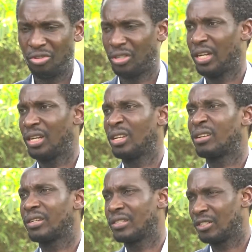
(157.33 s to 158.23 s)
you can
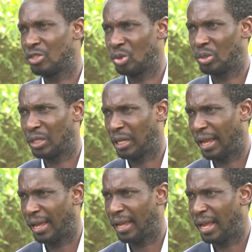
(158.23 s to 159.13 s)
increase it to
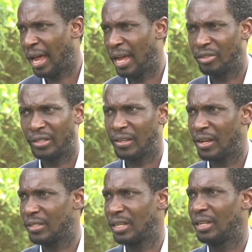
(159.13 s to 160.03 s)

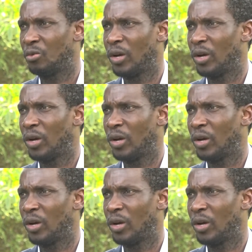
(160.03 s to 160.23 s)
100,000,